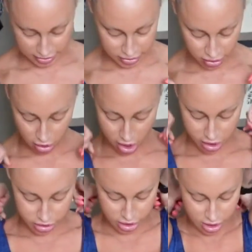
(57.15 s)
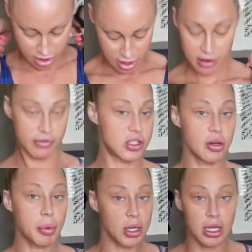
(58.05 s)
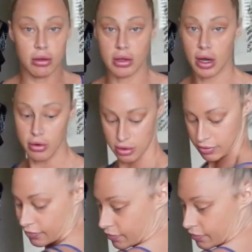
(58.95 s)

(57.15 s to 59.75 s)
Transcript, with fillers: Her journey into bodybuilding started with